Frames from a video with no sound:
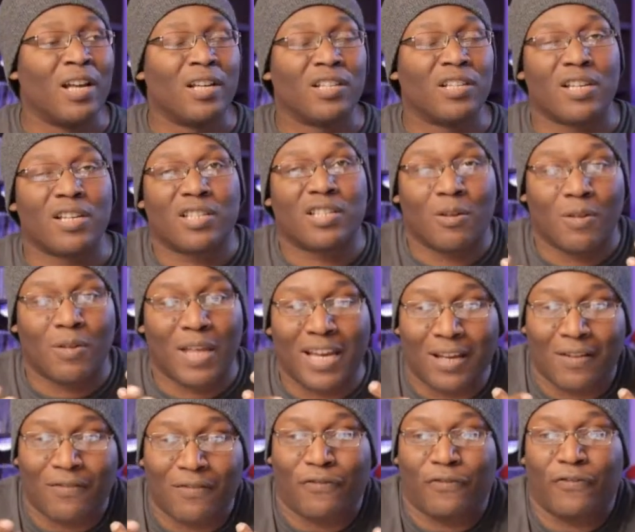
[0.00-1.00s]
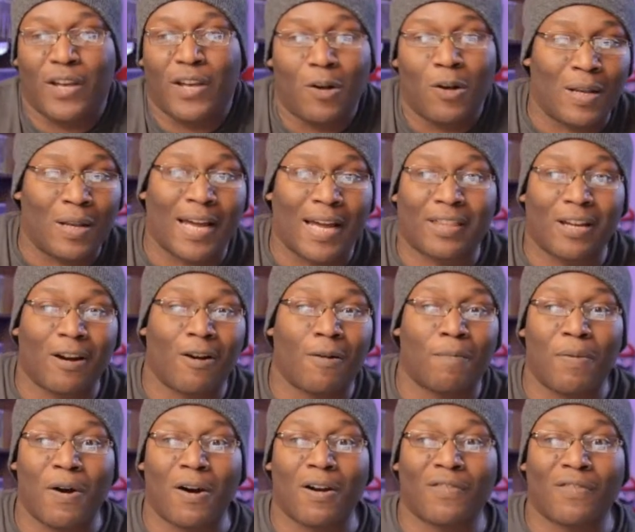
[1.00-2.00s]
just so they can feel like they're a
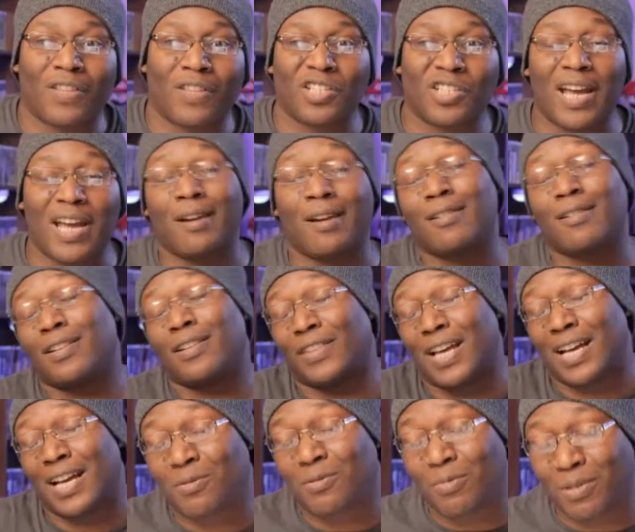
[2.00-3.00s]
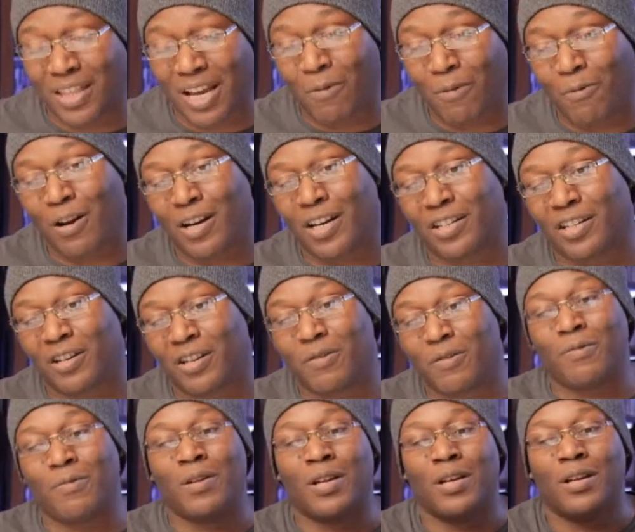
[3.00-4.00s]
part of the channel, if that's what they want to
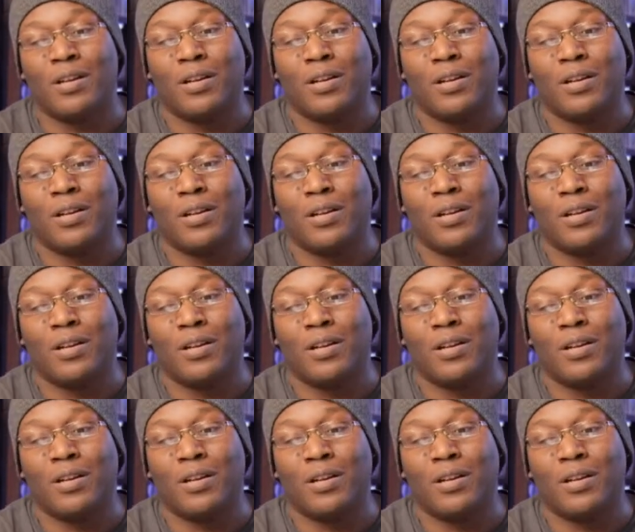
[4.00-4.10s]
do,